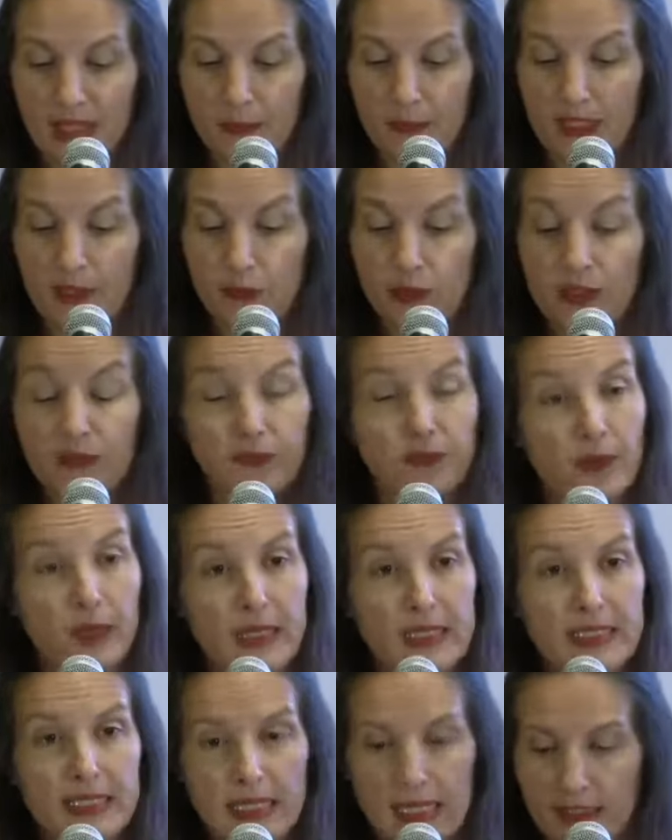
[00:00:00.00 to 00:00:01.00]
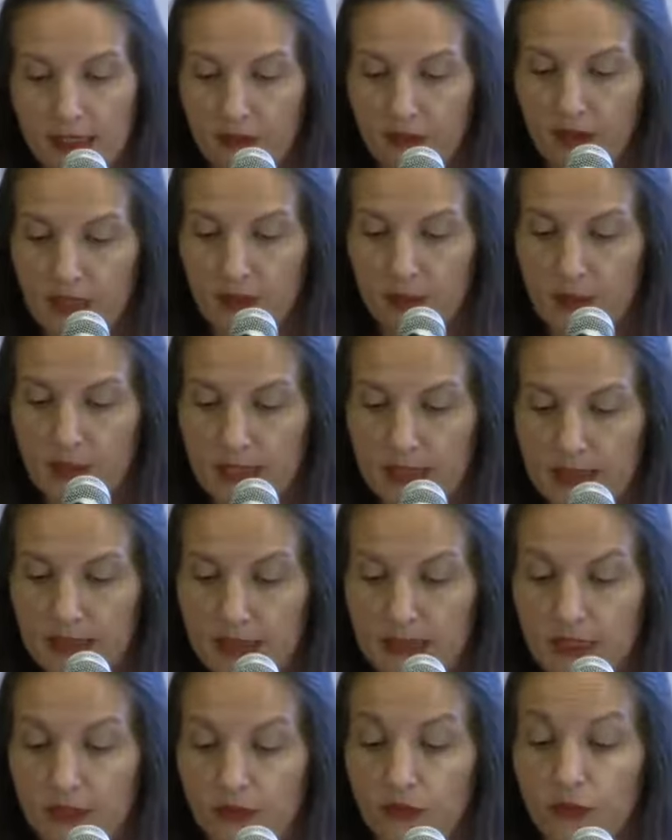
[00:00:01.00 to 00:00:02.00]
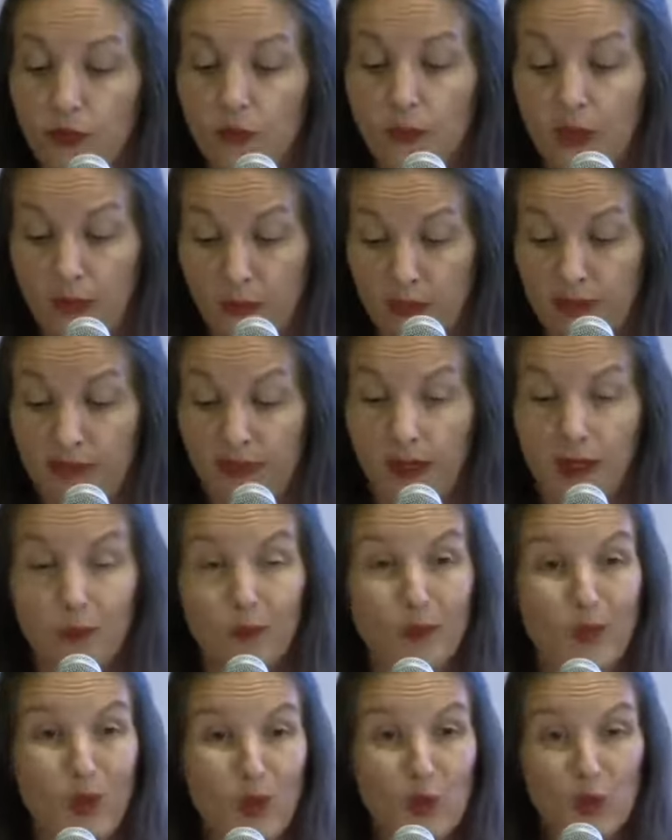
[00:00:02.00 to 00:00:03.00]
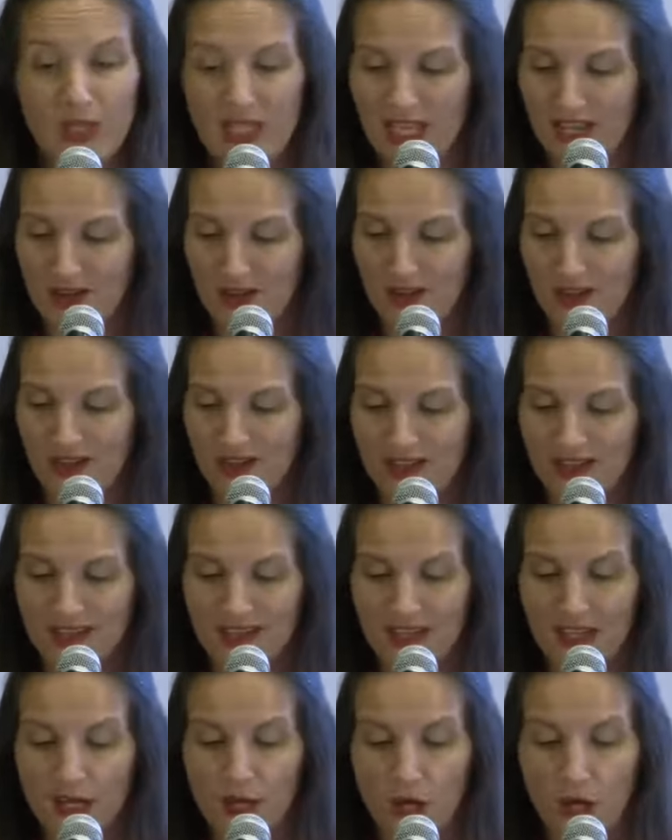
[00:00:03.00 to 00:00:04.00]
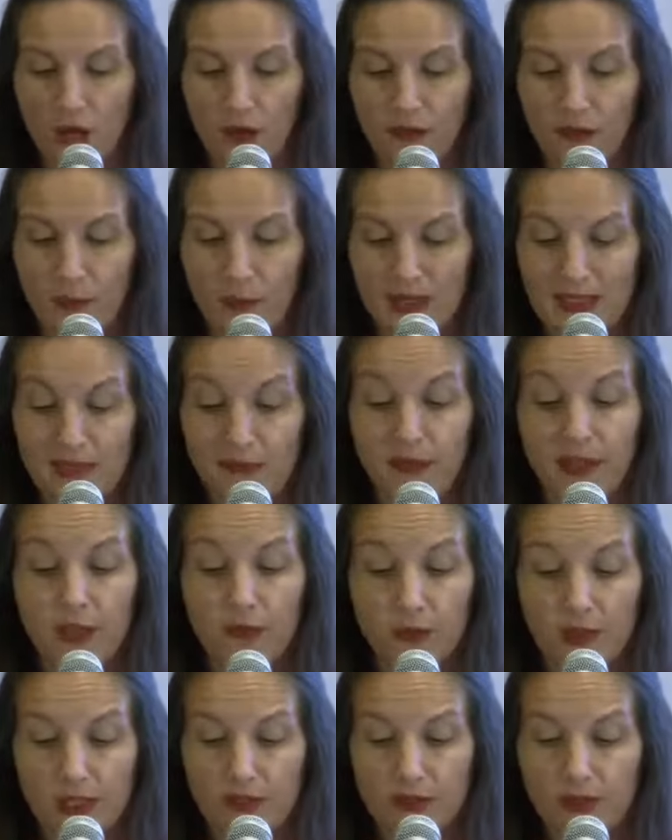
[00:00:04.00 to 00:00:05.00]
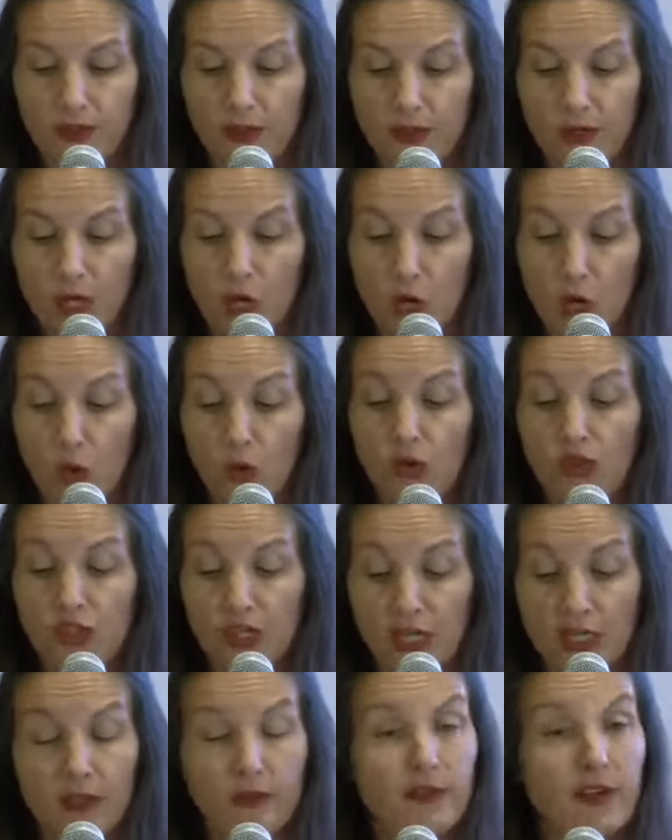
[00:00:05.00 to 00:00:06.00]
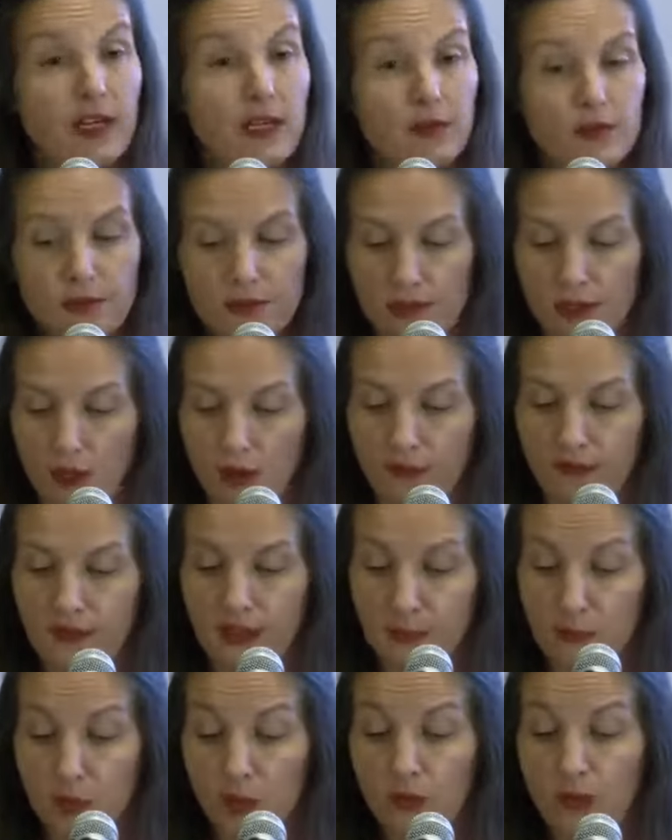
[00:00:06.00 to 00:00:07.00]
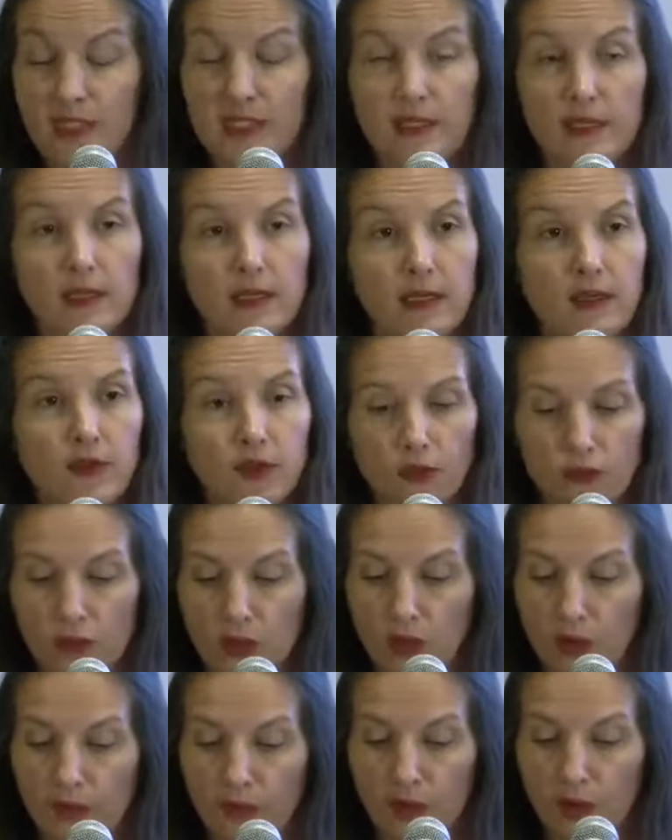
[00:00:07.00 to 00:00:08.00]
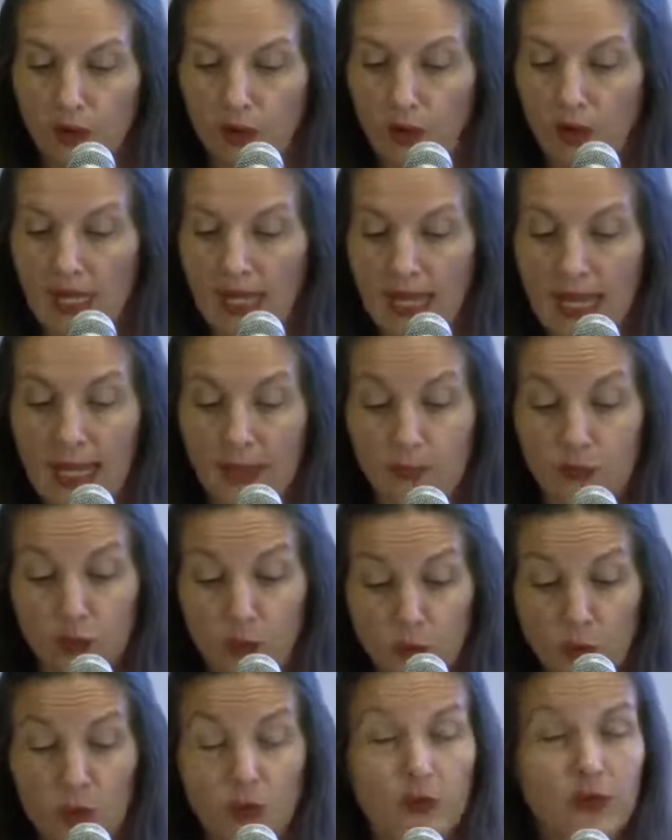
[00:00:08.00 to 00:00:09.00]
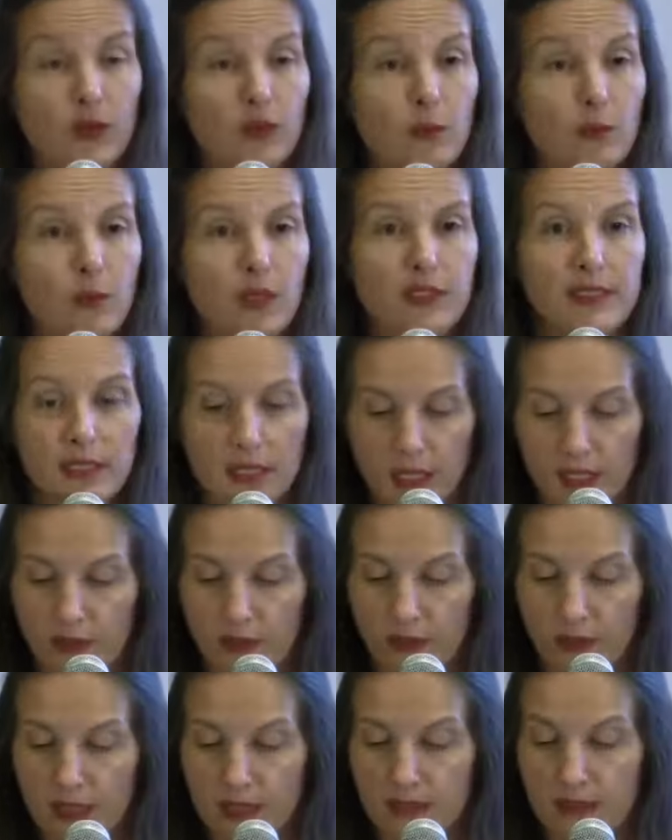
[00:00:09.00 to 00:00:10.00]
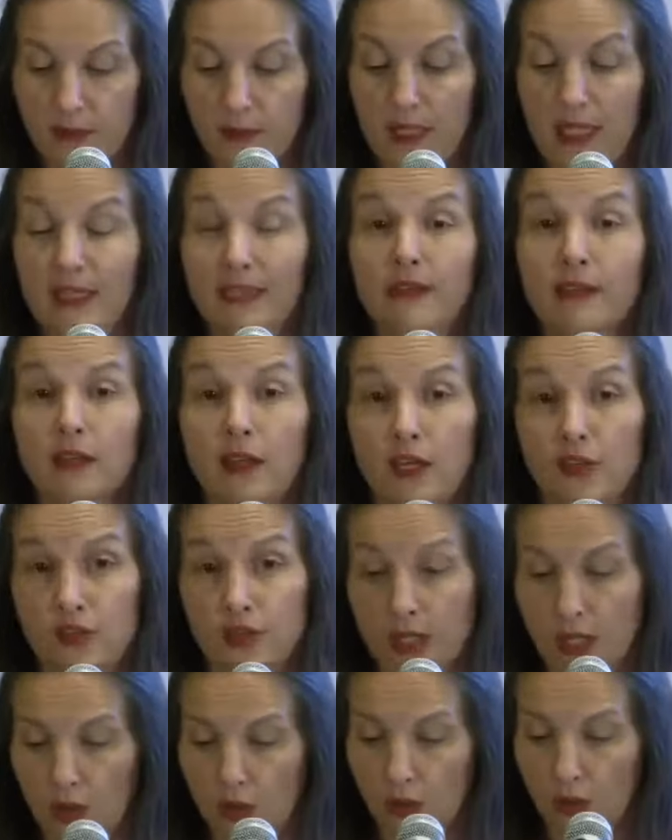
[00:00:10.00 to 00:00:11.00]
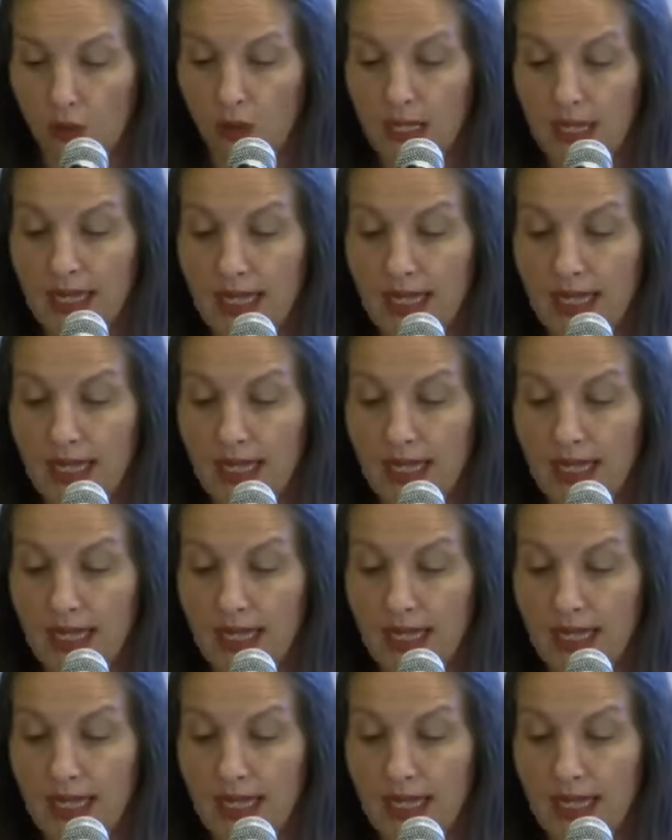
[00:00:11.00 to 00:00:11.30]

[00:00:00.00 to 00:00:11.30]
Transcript: between France and the Philippines, two maritime blue nations, of the Pacific region who share the values of democracy, the rule of law, and promote multilateralism and international law